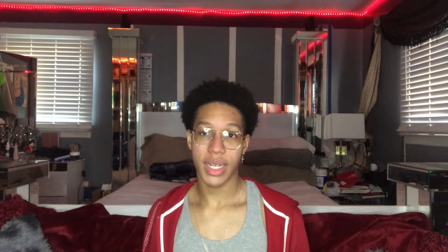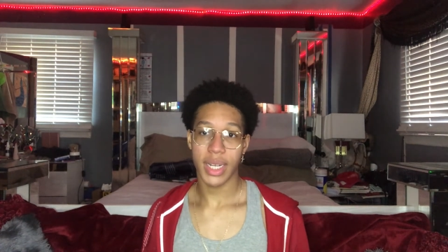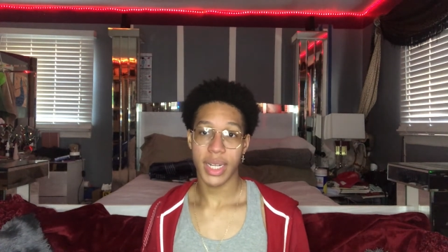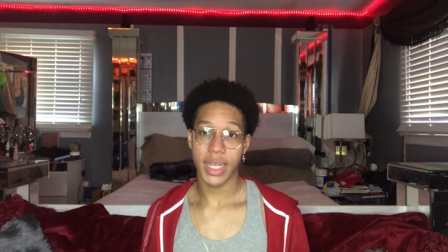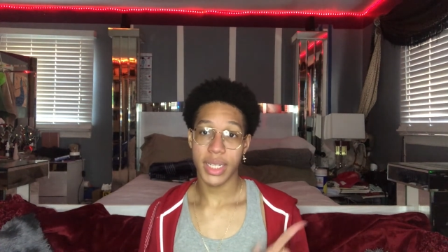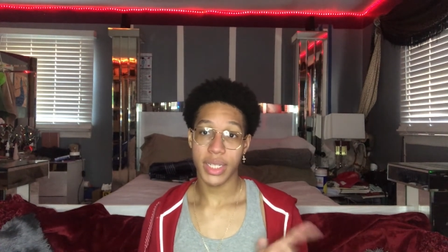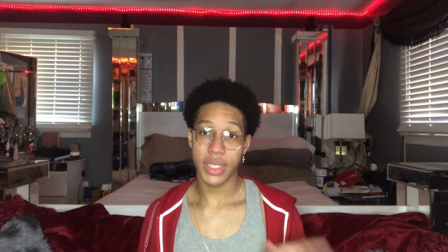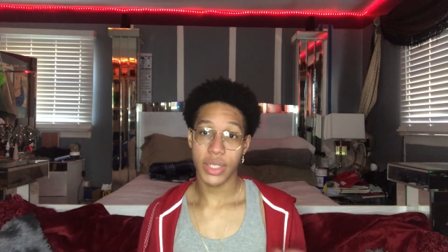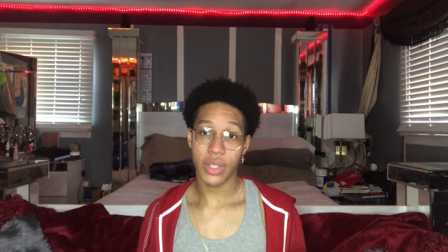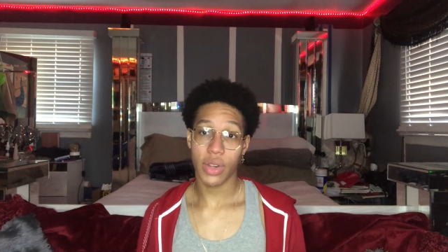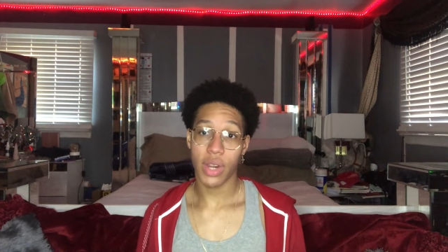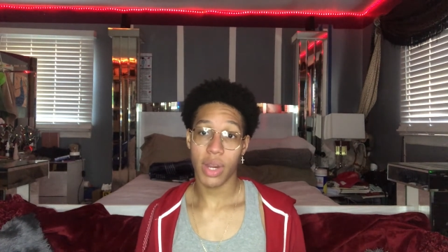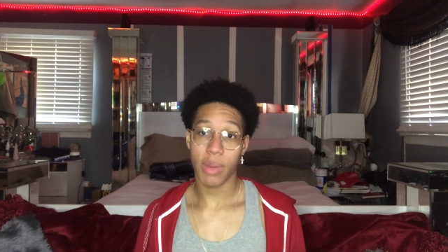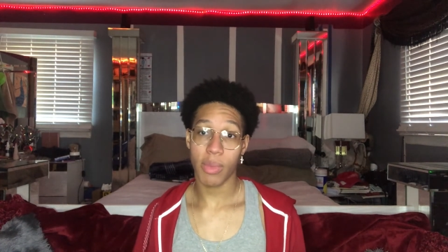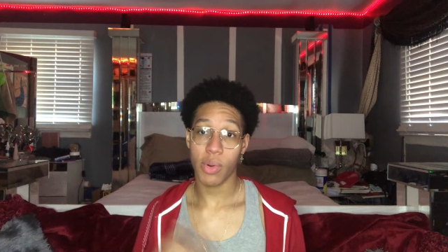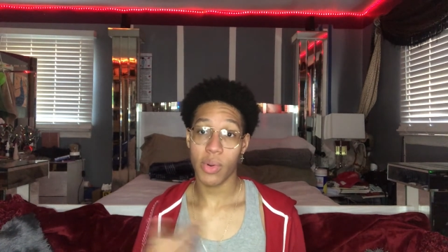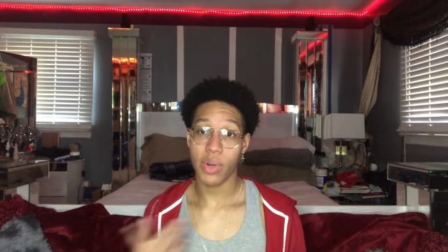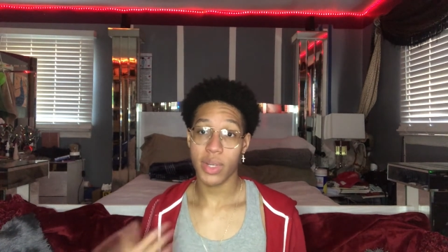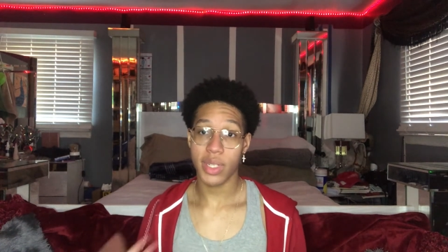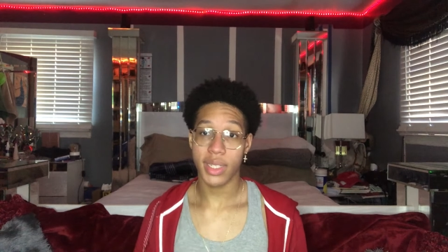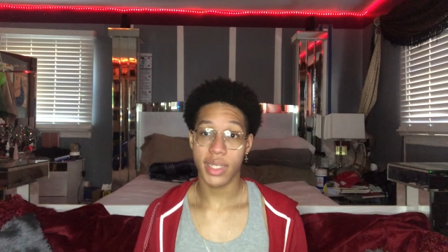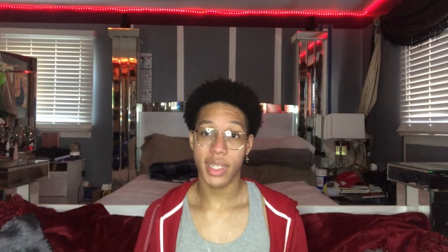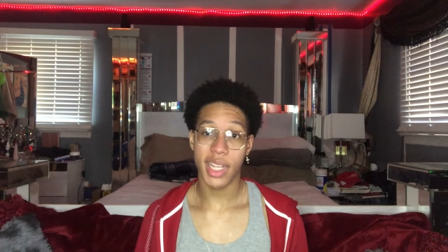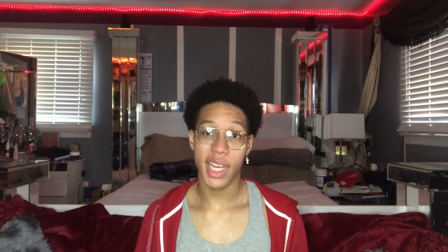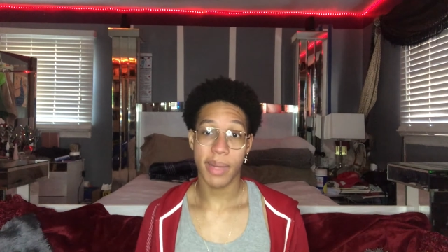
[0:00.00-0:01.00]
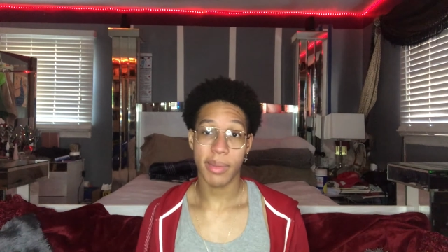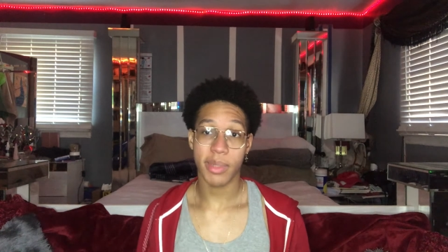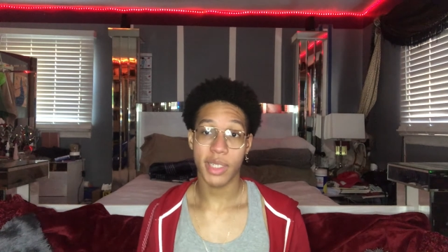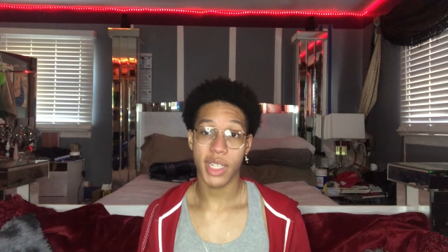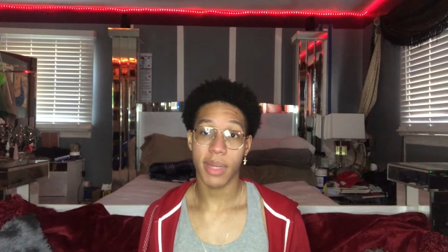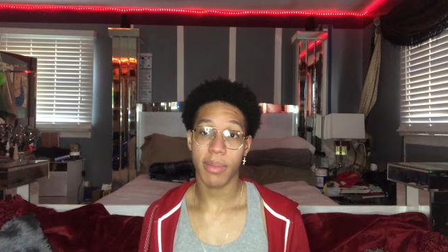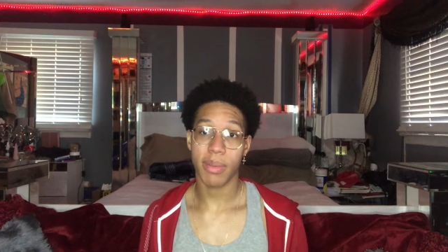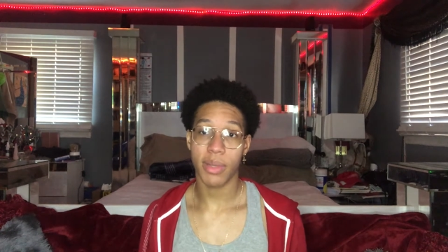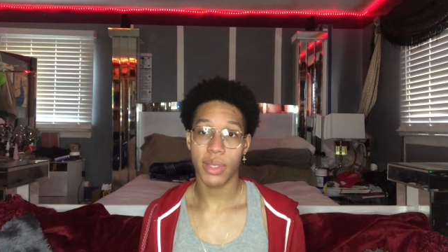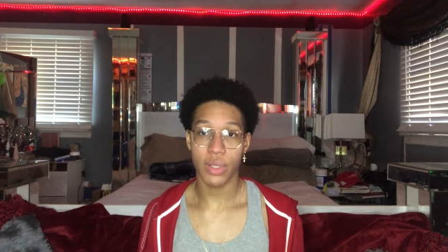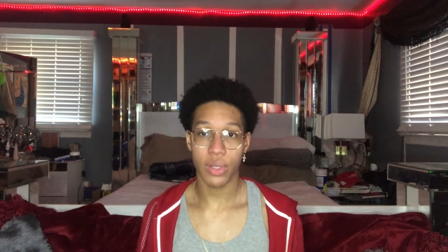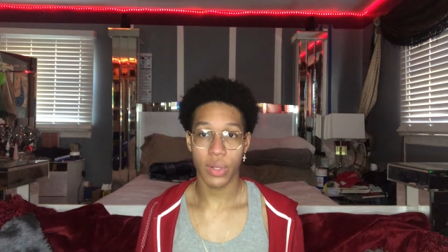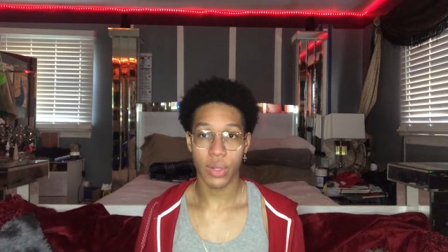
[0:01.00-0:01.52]
Instagram or Snapchat,
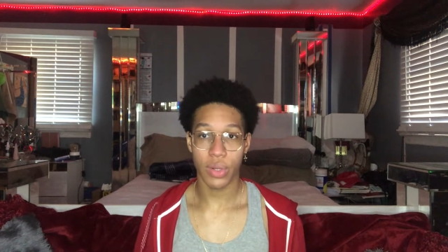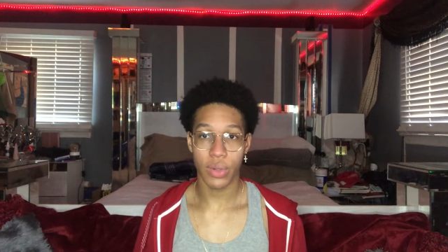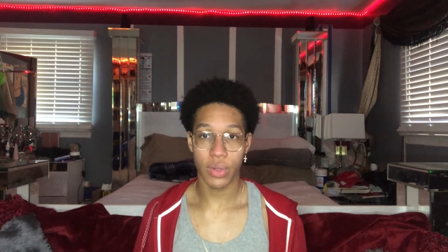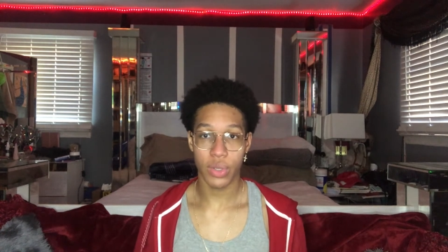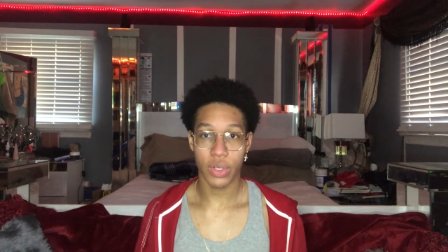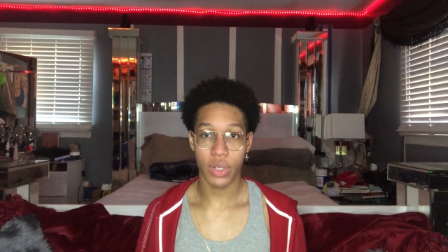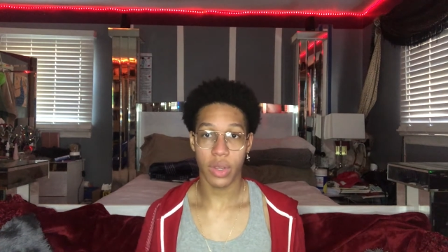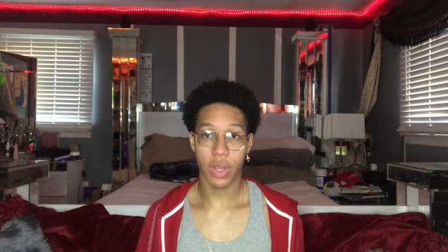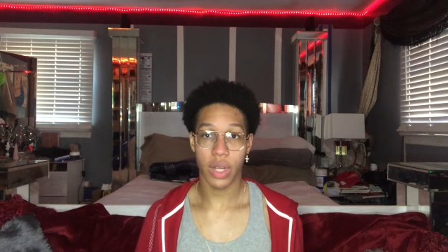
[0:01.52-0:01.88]
please go do so.